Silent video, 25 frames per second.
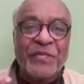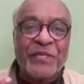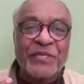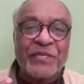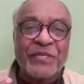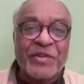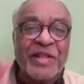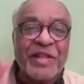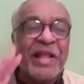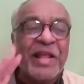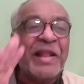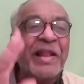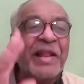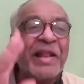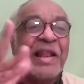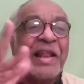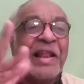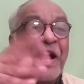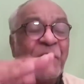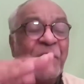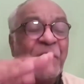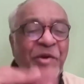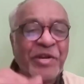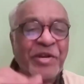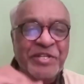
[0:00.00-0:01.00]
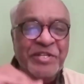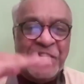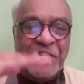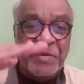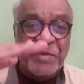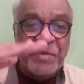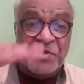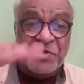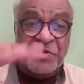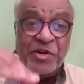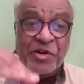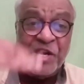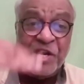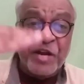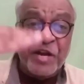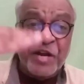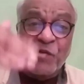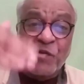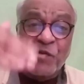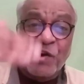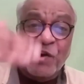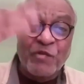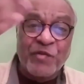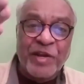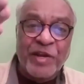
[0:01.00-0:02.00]
So the language keeps on
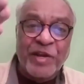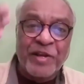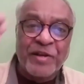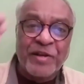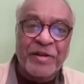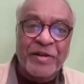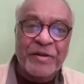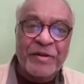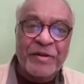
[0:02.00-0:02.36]
evolving.